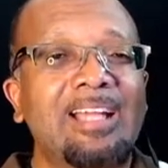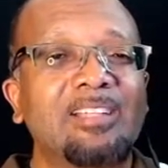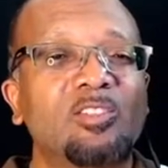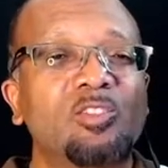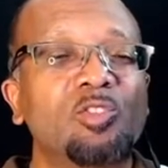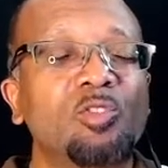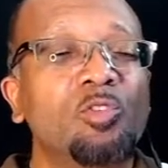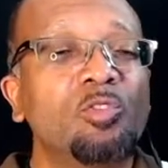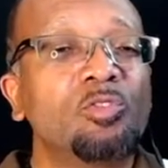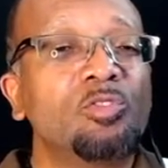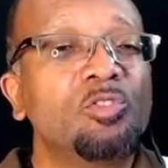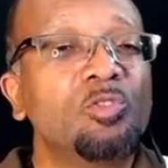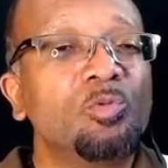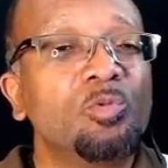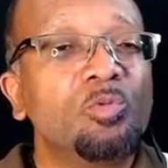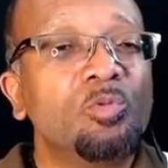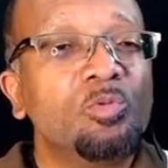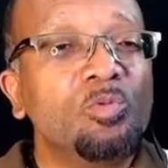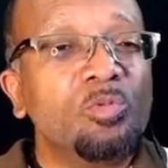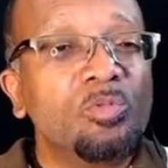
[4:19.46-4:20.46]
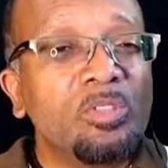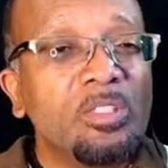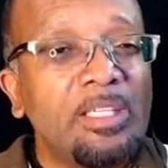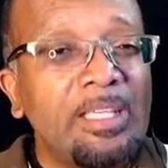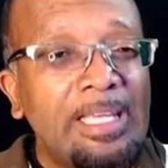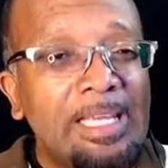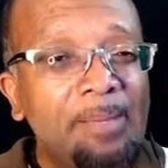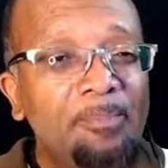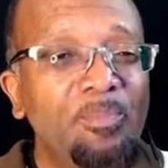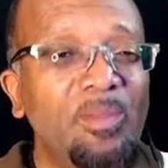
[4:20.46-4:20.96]
And so to
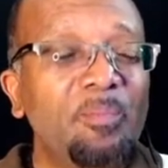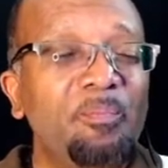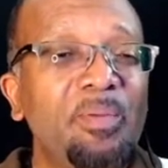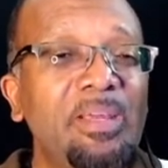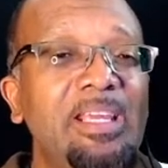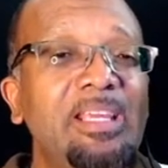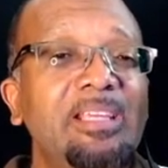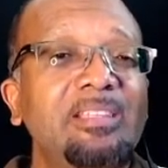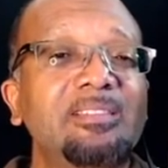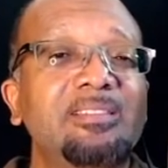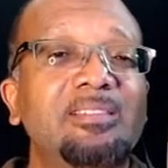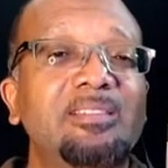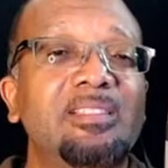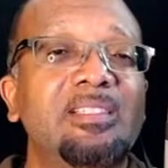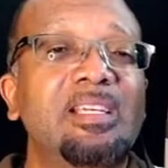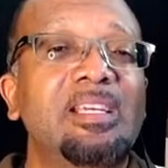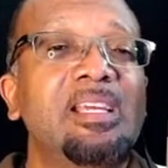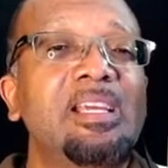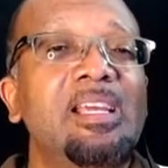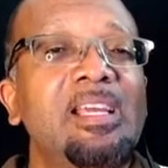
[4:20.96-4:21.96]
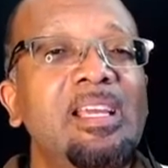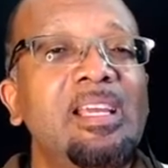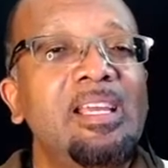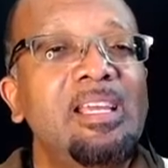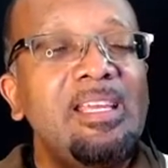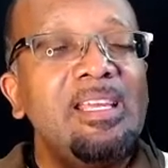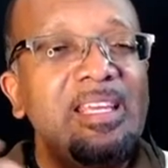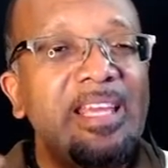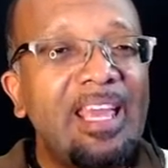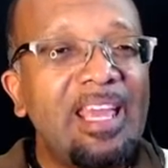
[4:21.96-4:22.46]
keep the peace,
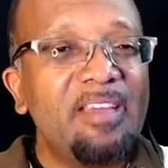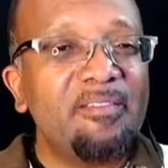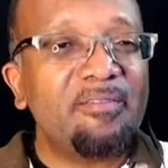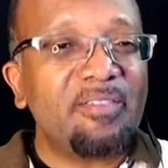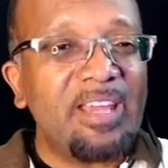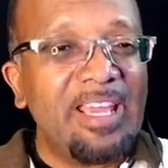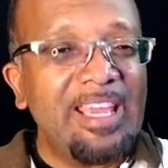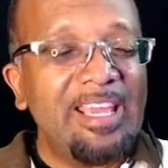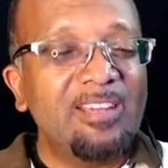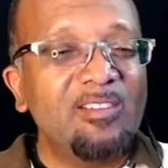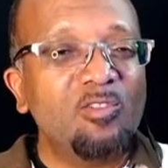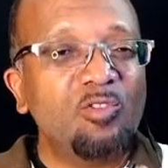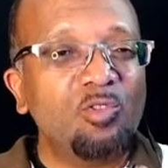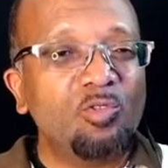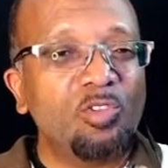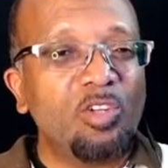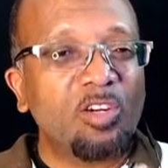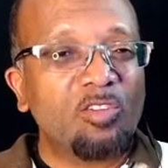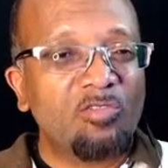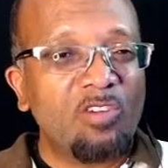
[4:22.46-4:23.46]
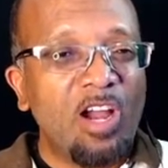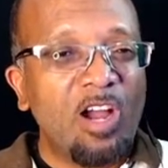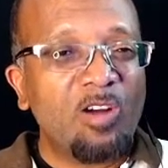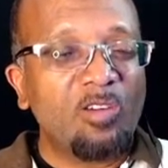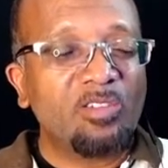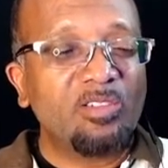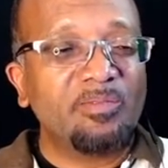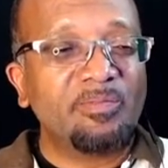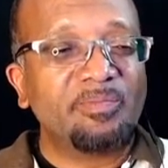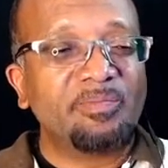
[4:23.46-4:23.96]
he gave in to the
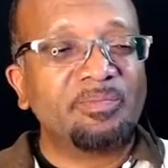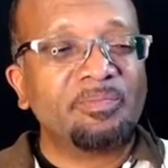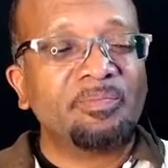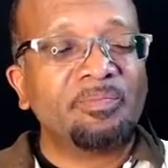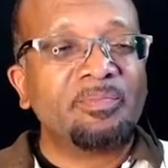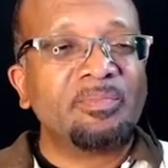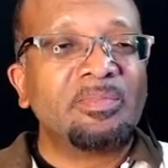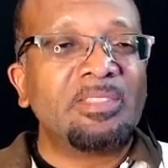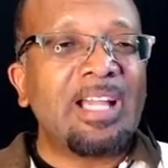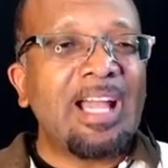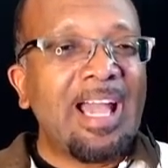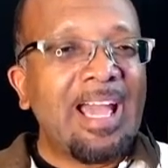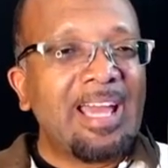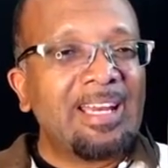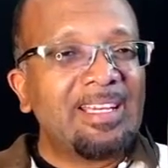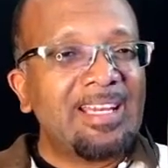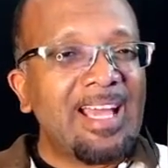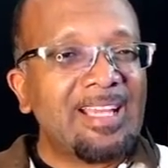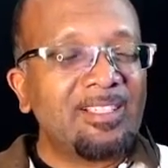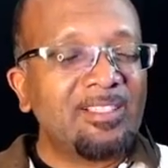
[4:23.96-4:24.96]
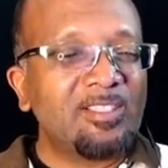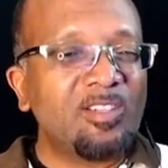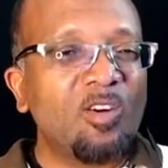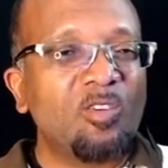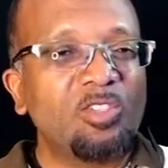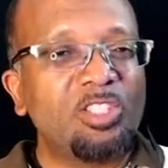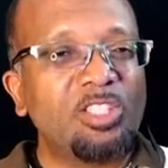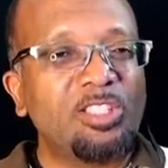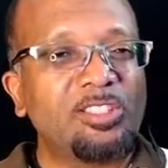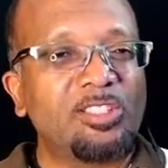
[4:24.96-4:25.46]
crowd. And that is
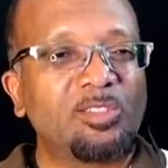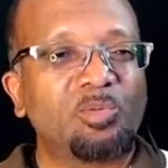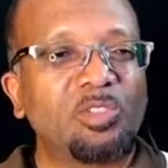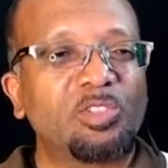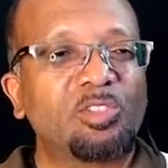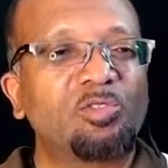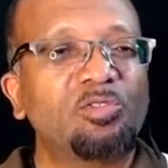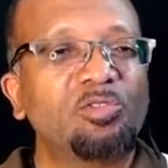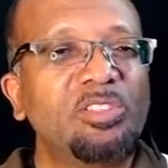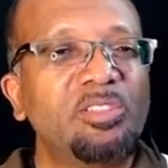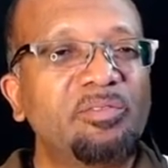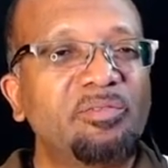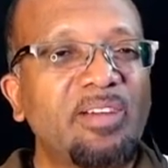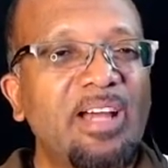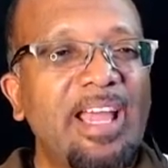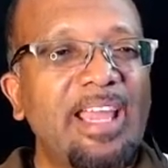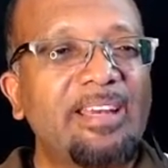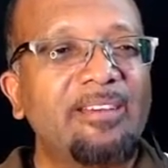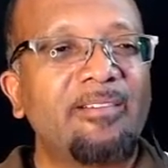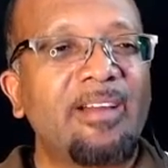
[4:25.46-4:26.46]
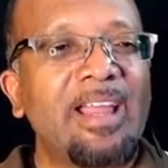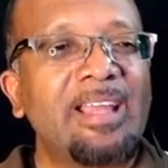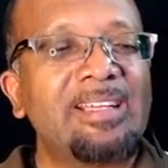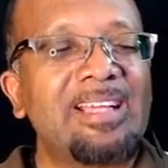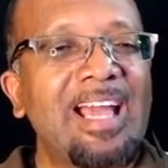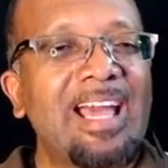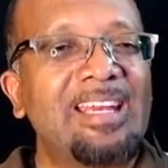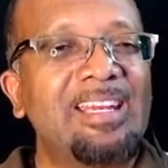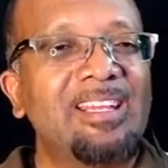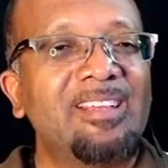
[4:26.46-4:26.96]
how Jesus was crucified,
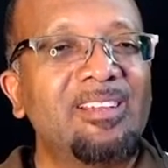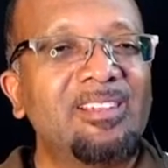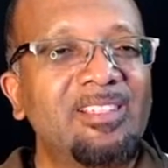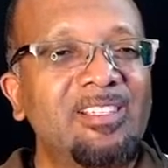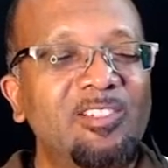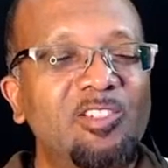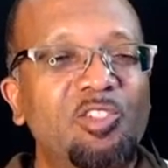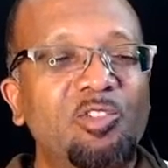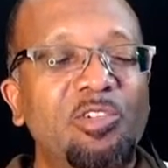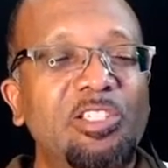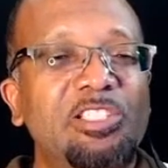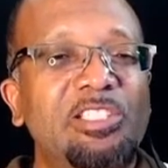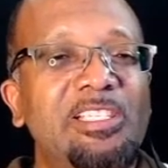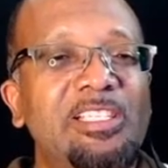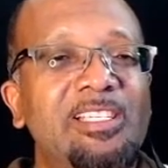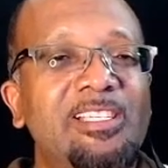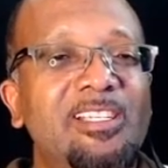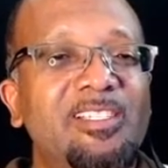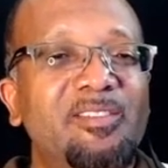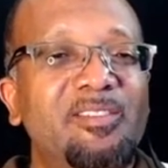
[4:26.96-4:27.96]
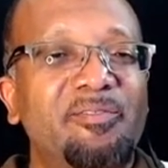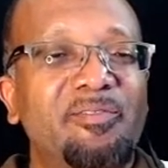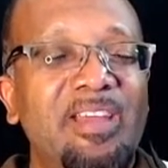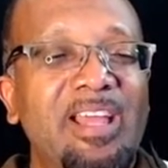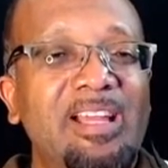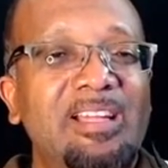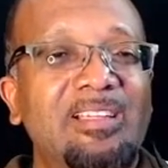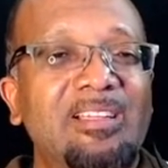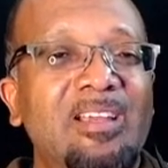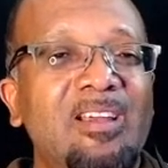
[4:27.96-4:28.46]
right? And the, the Jewish leaders
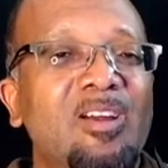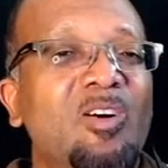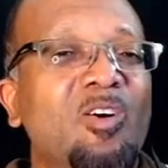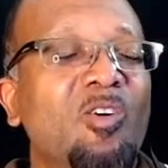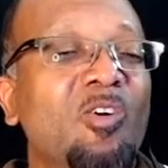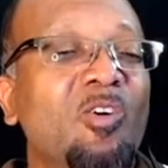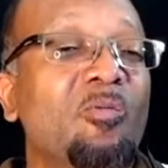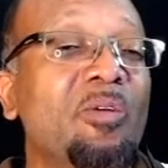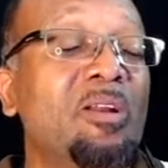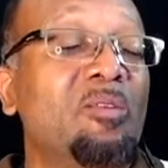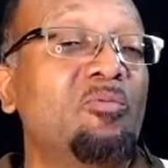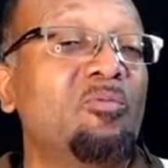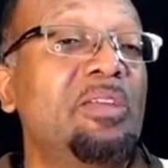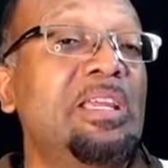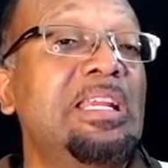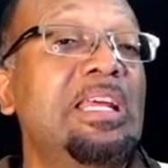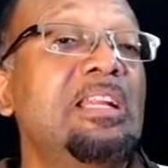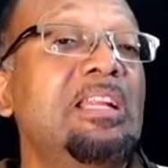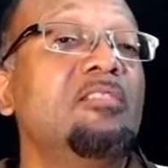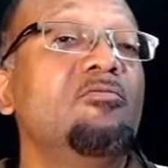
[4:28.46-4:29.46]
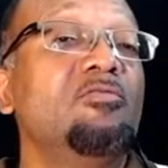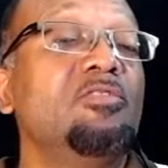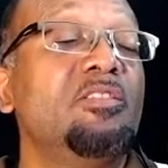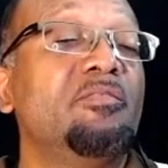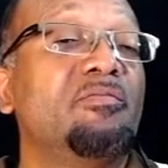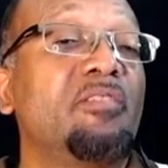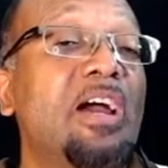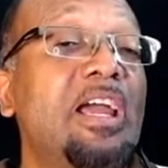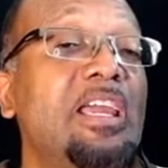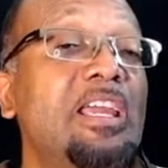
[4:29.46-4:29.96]
felt, oh, well, we didn't
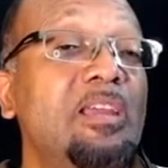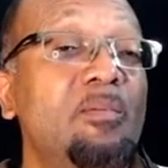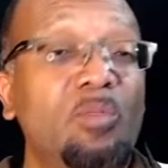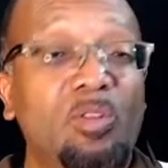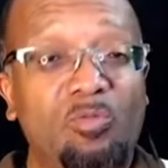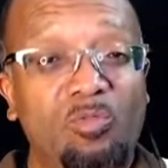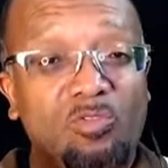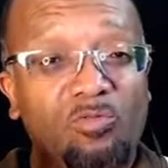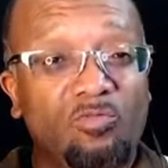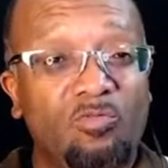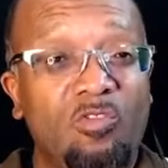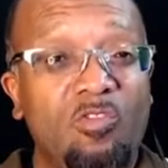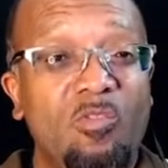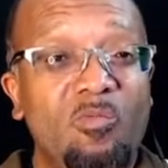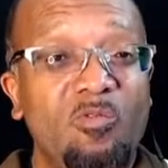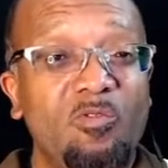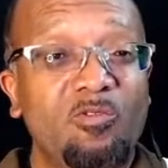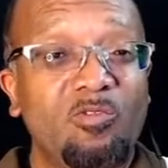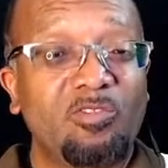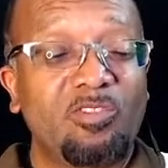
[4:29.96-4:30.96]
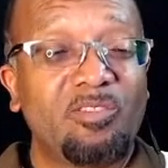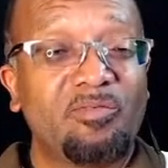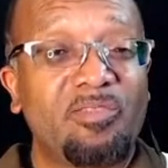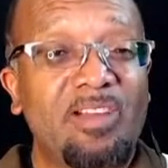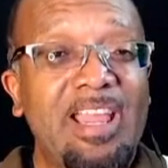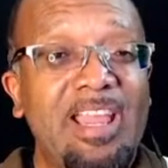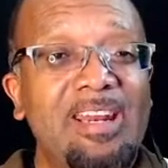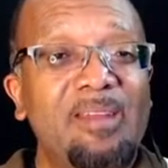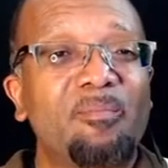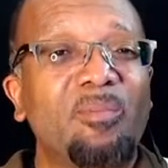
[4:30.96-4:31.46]
crucify him. It was Rome who
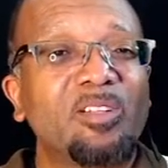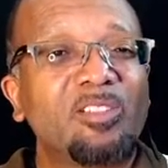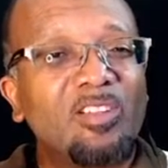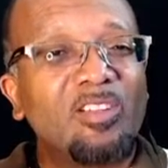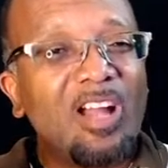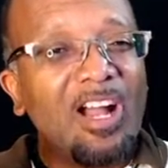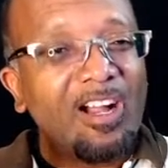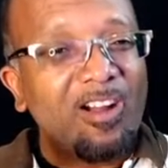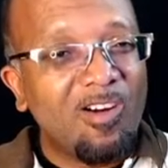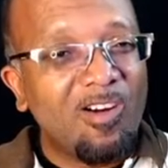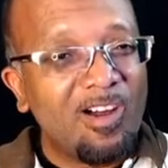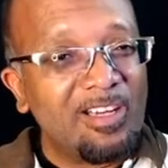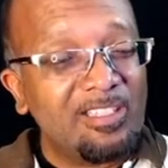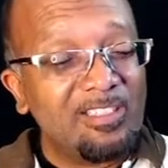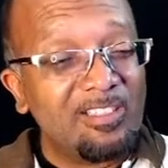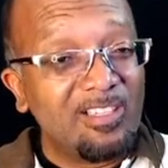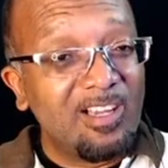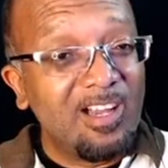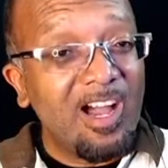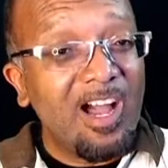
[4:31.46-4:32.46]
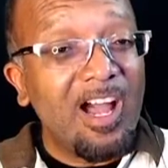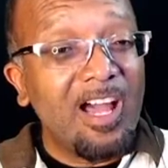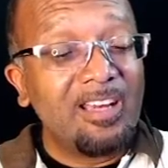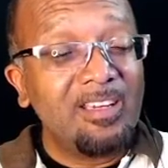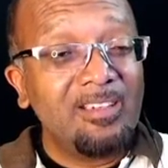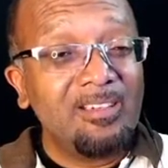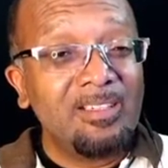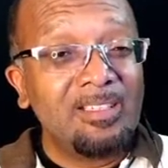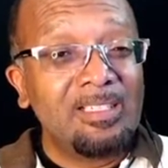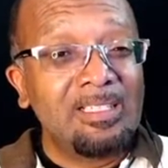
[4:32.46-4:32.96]
crucified him. But according to
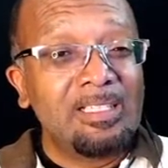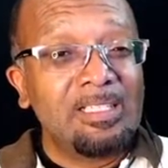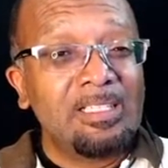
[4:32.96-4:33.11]
God,